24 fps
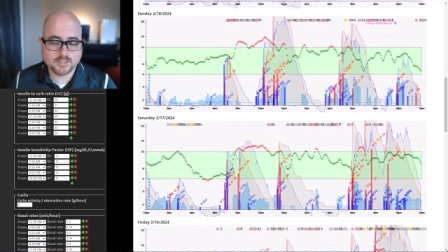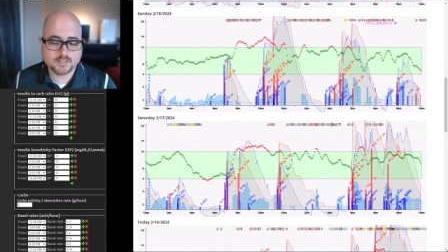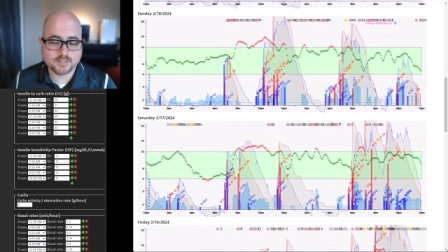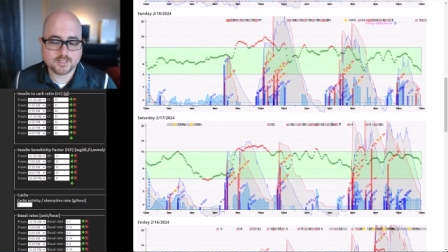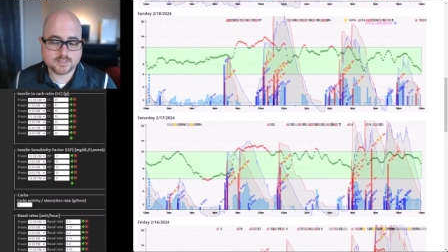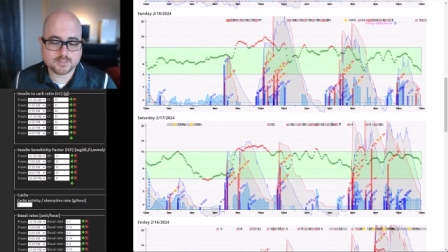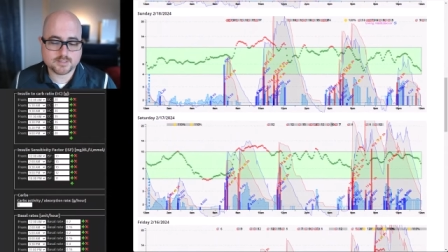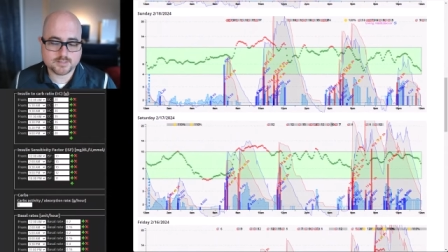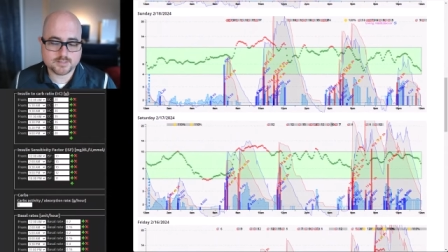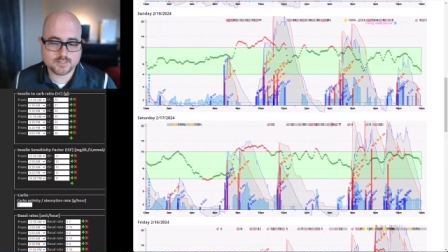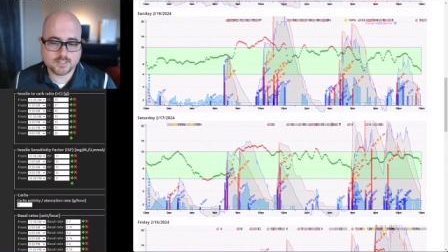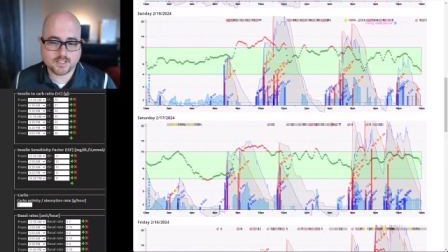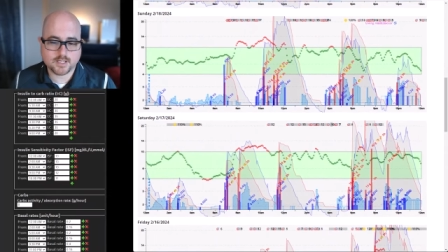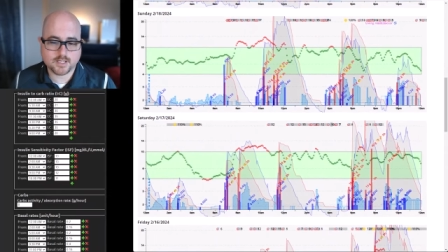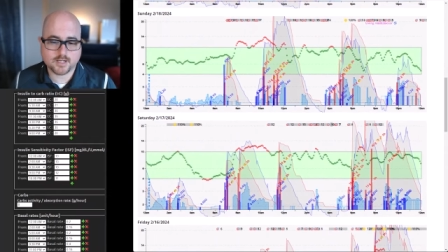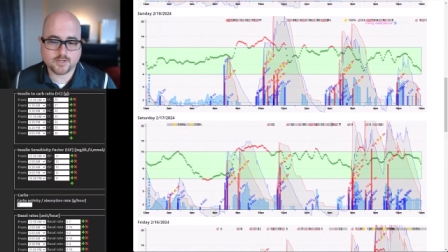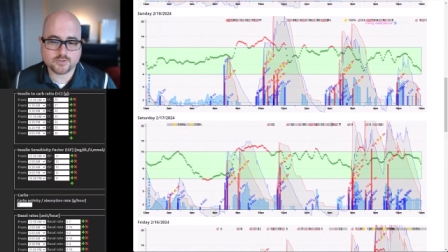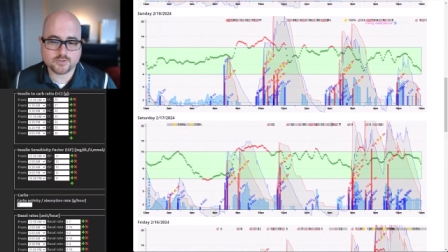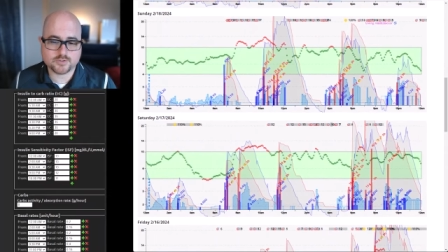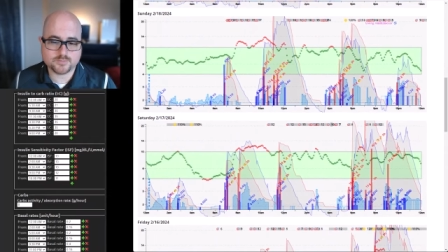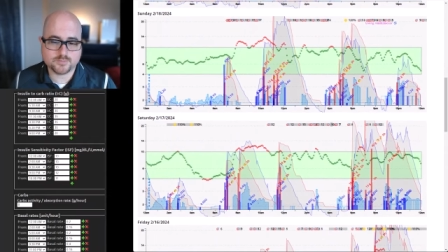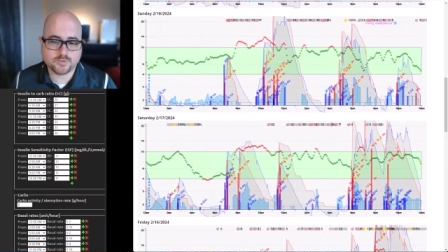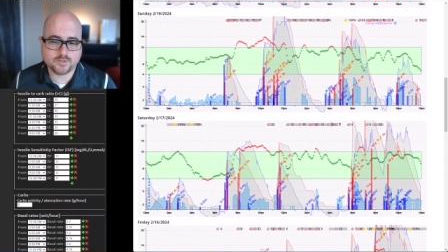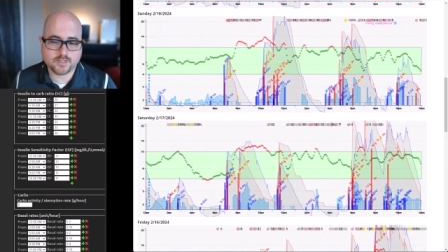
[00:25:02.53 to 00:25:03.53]
That said,
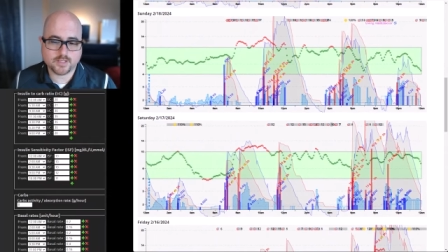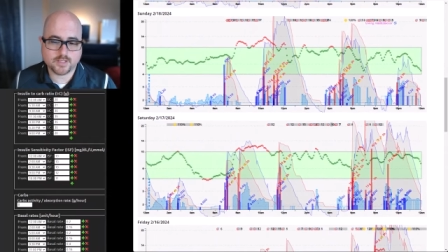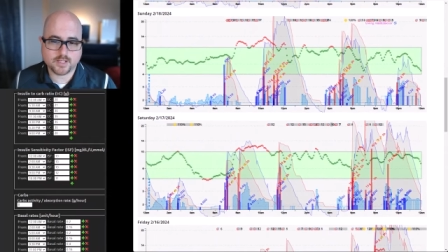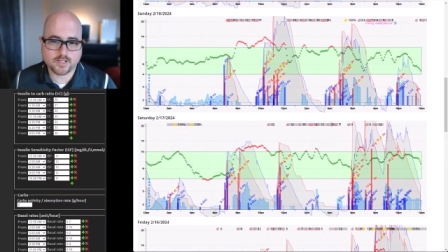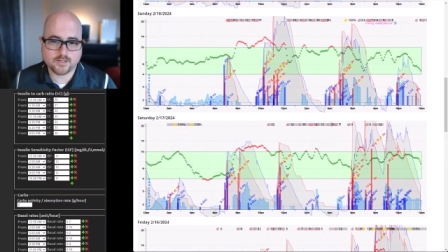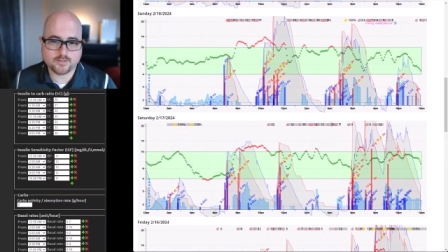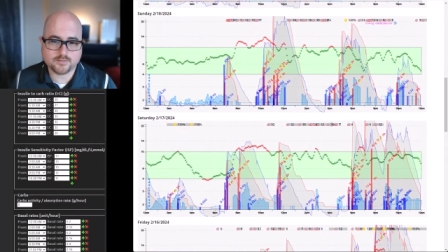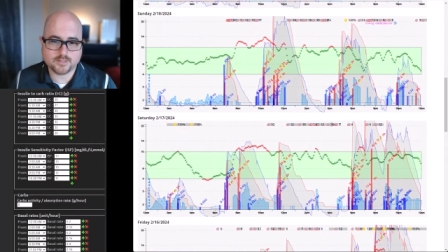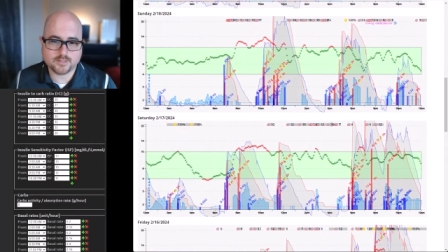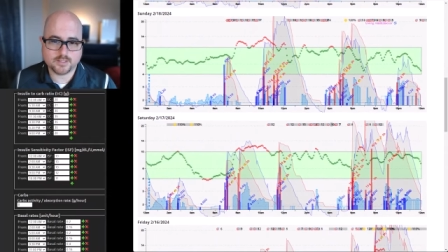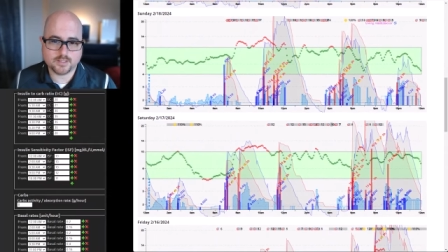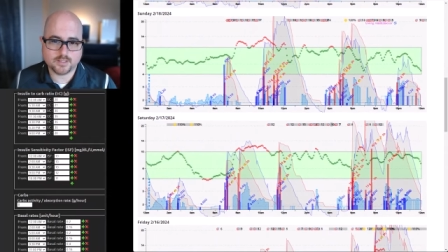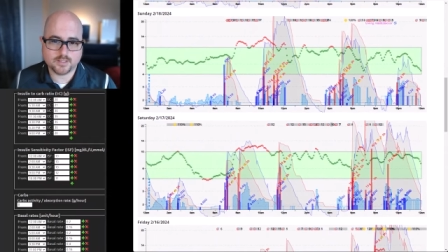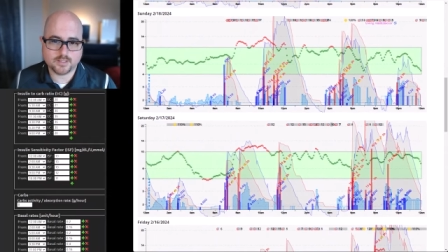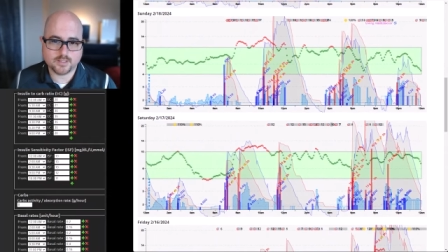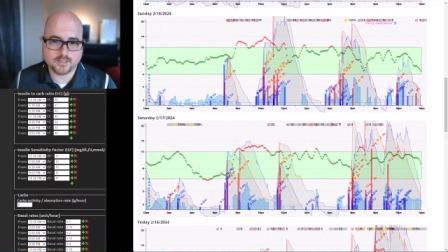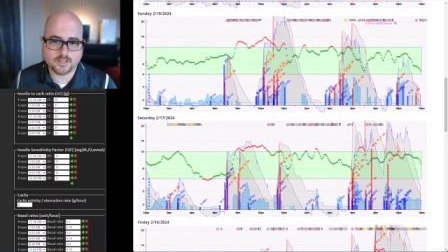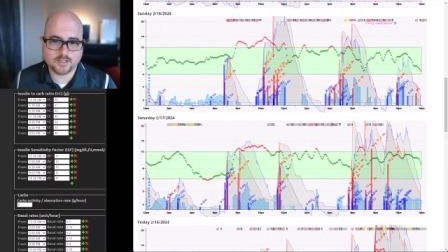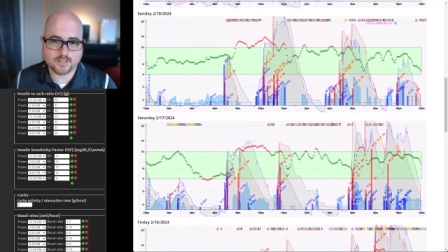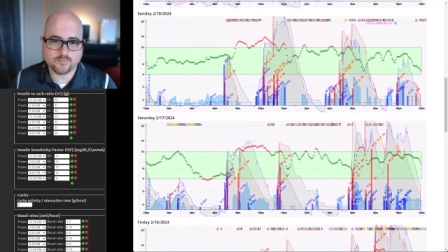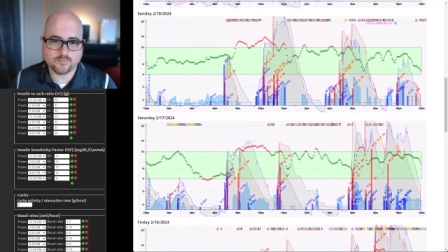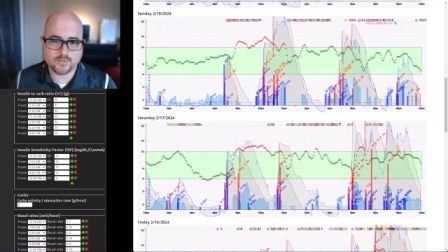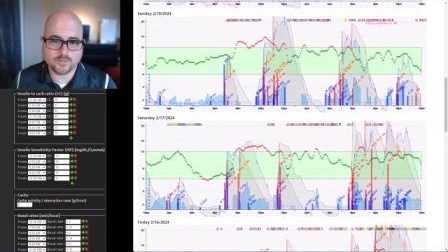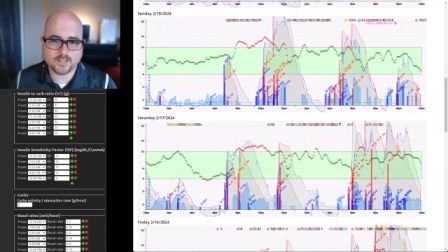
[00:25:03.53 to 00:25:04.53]
Carol's pointing out the
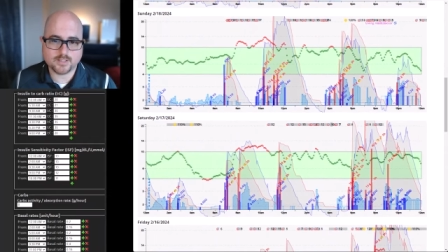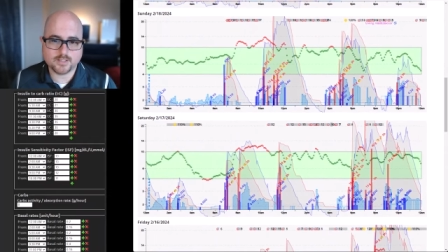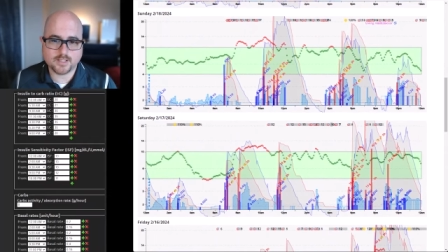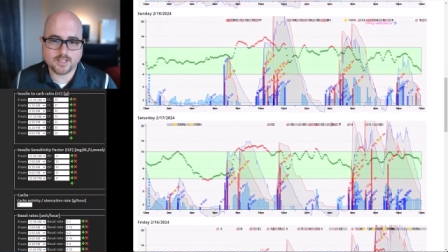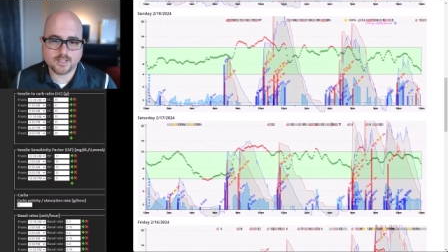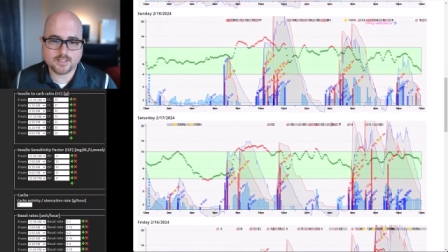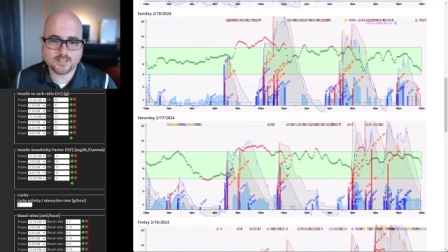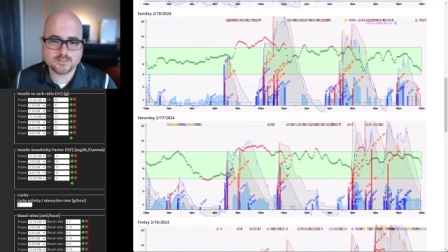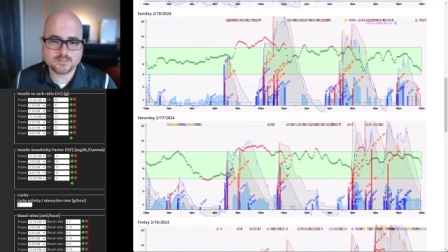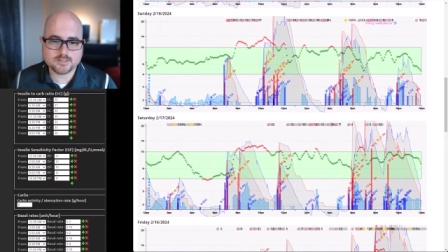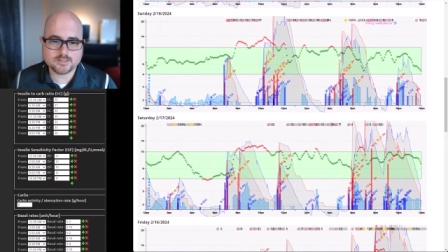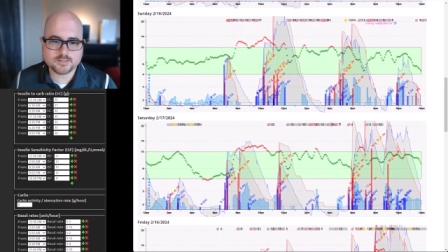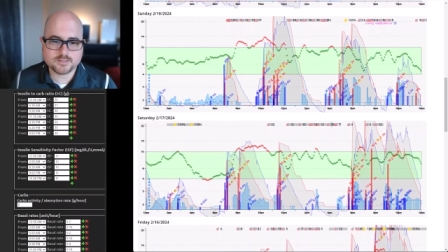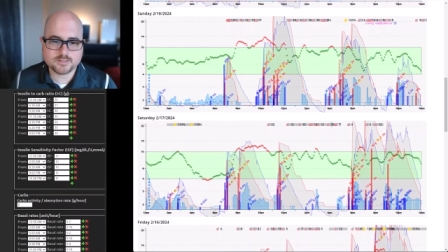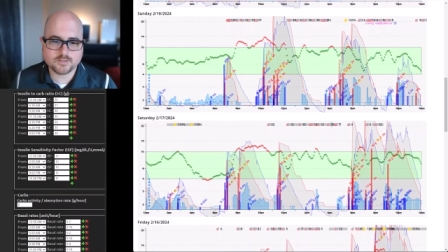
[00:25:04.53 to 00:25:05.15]
uh, red lines.